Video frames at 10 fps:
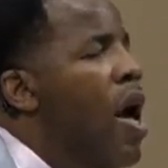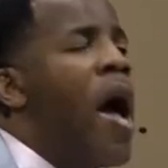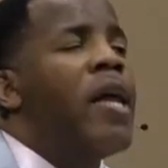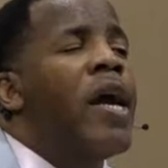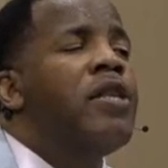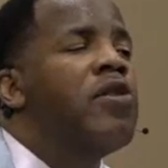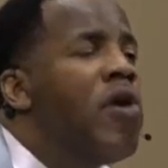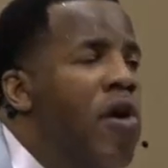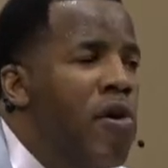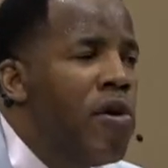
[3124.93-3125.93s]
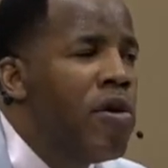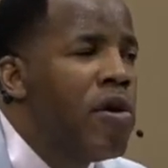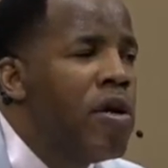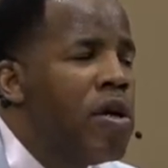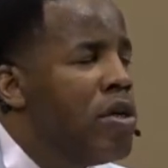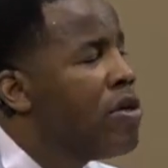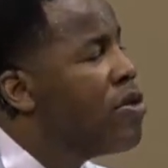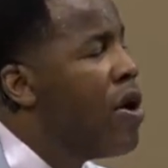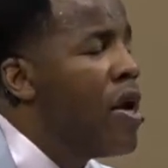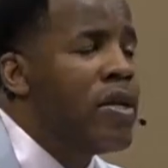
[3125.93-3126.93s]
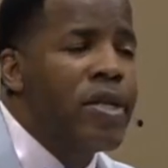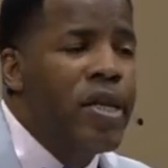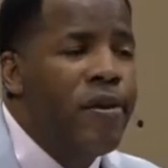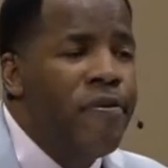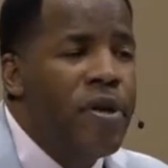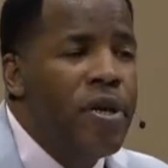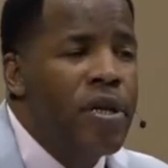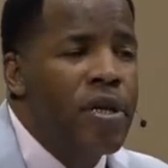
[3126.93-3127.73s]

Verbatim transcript: And I know you turn on the TV